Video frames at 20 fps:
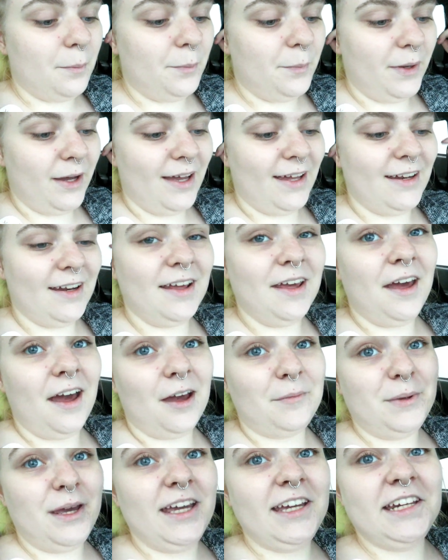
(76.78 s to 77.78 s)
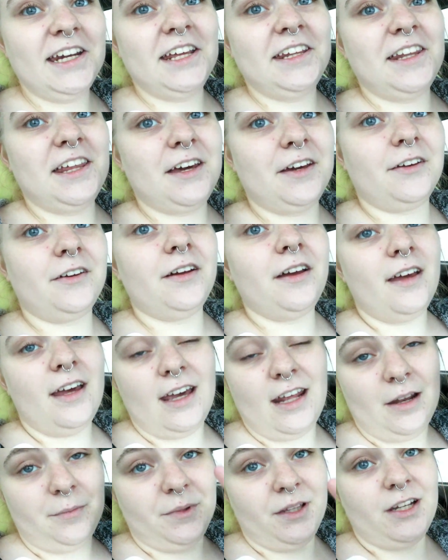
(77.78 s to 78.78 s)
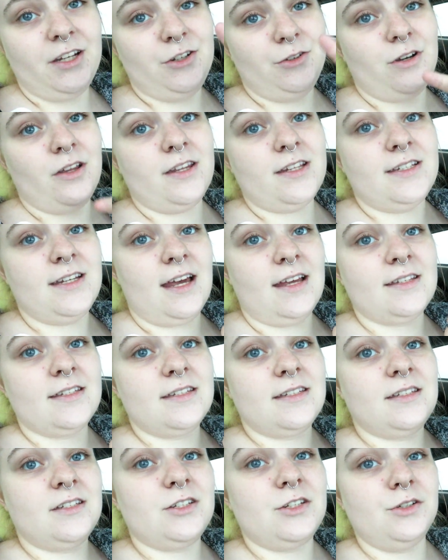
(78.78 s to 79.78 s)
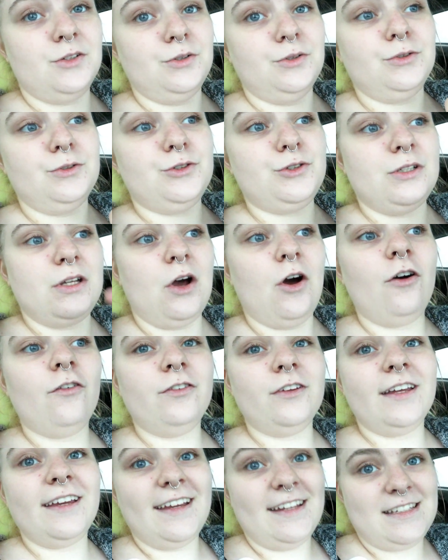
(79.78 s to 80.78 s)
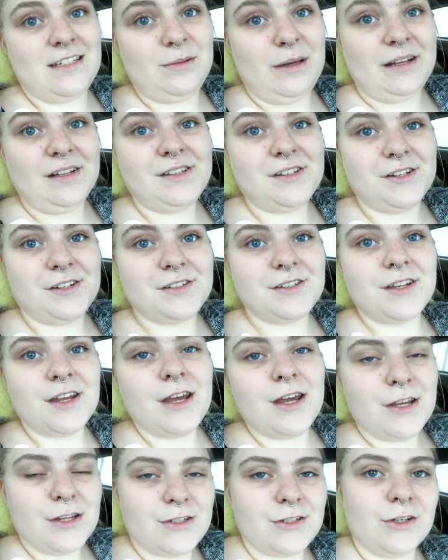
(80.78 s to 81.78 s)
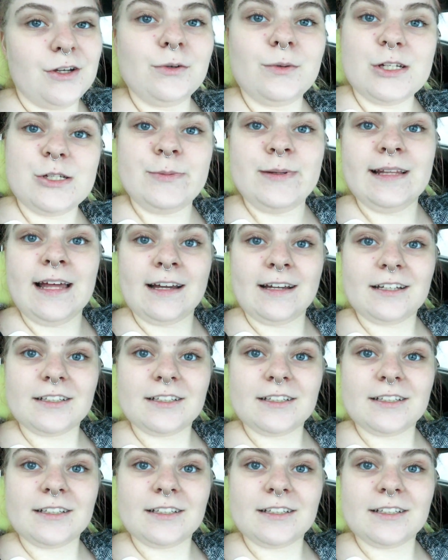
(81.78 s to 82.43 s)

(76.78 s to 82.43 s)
But I'm hanging in there, and I'm gonna do all the tests to hopefully get some answers. So wish me luck.